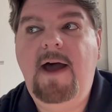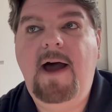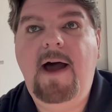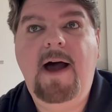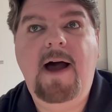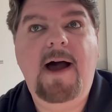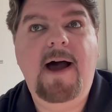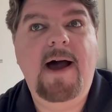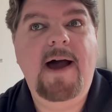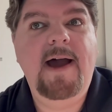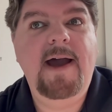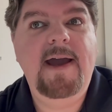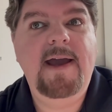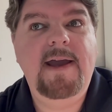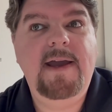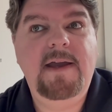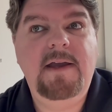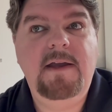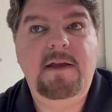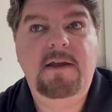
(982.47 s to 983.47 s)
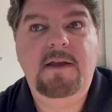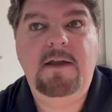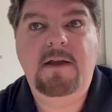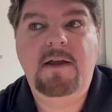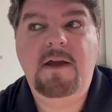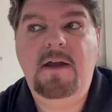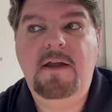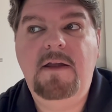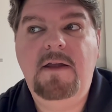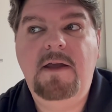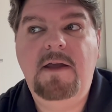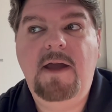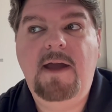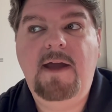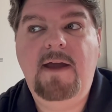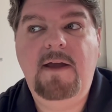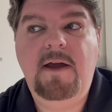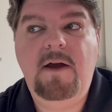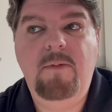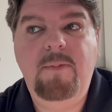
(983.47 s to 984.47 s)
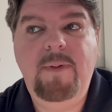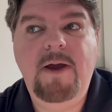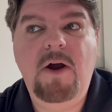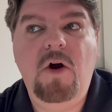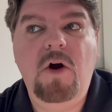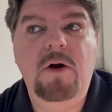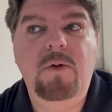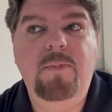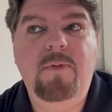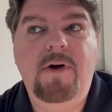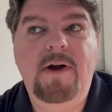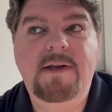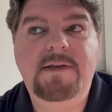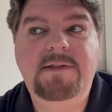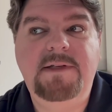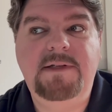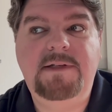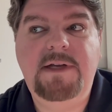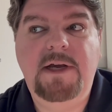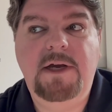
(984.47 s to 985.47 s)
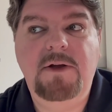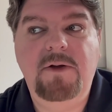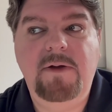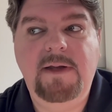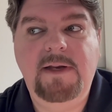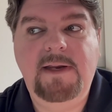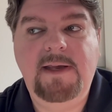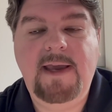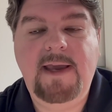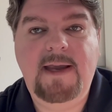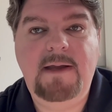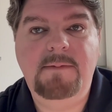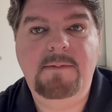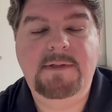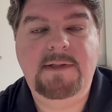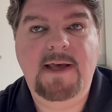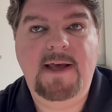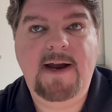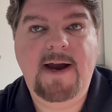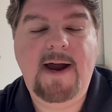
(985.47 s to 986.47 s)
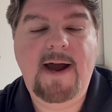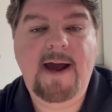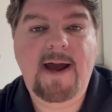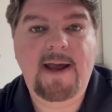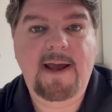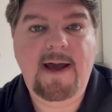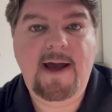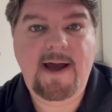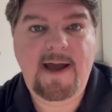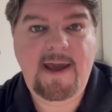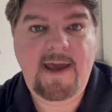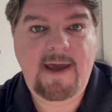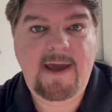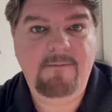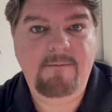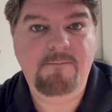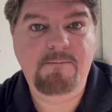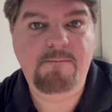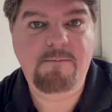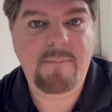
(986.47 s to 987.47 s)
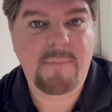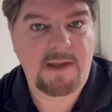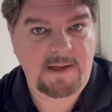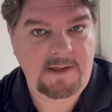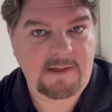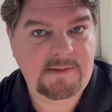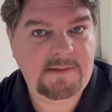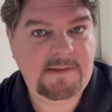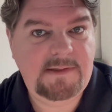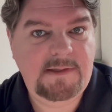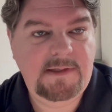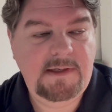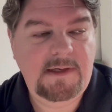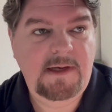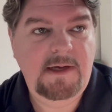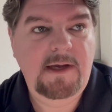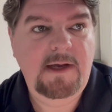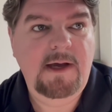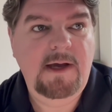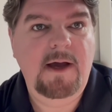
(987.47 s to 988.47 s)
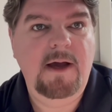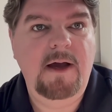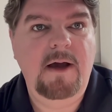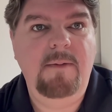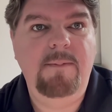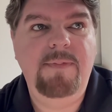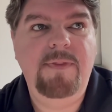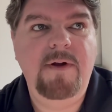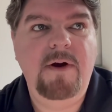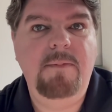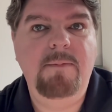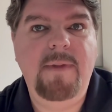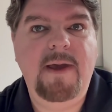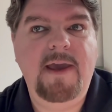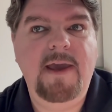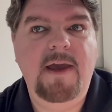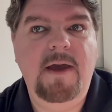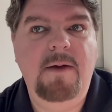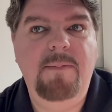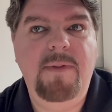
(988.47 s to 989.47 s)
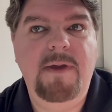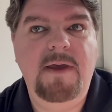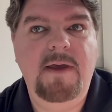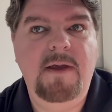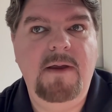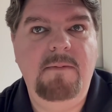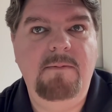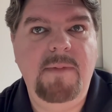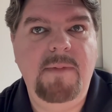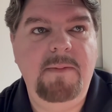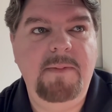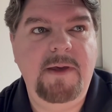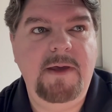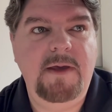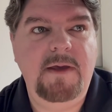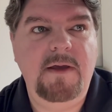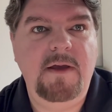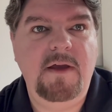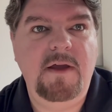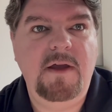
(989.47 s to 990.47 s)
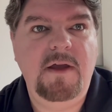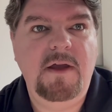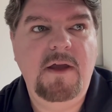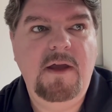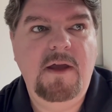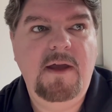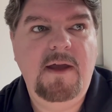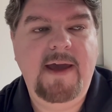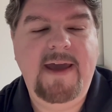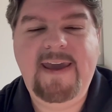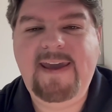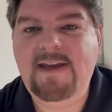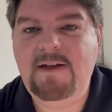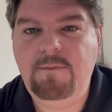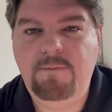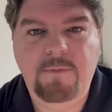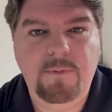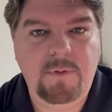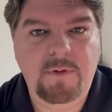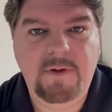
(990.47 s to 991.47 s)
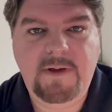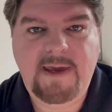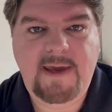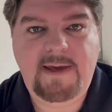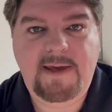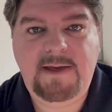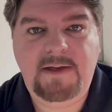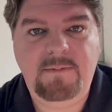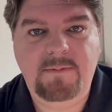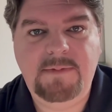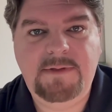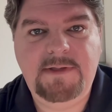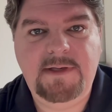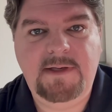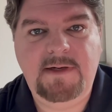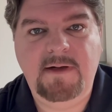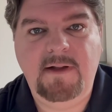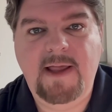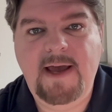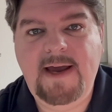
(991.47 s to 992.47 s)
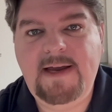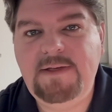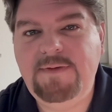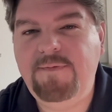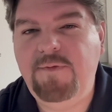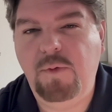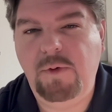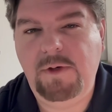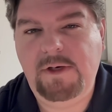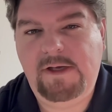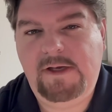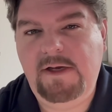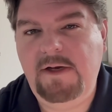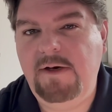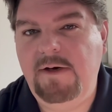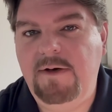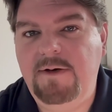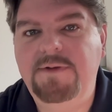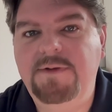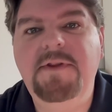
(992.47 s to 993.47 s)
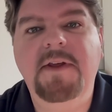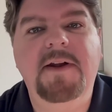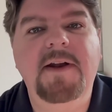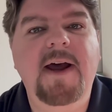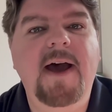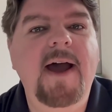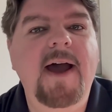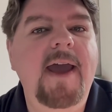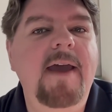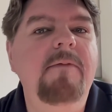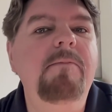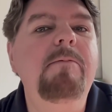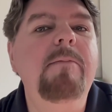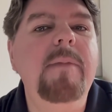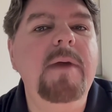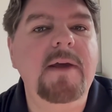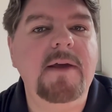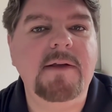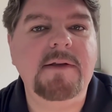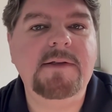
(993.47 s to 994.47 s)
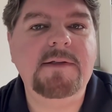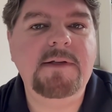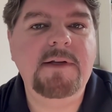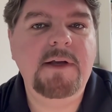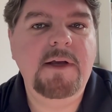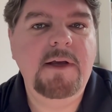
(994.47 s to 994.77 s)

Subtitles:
I'll be hard pressed to tell you any games that I have missed. There may have been maybe a handful of games in the last 40 years that I have missed.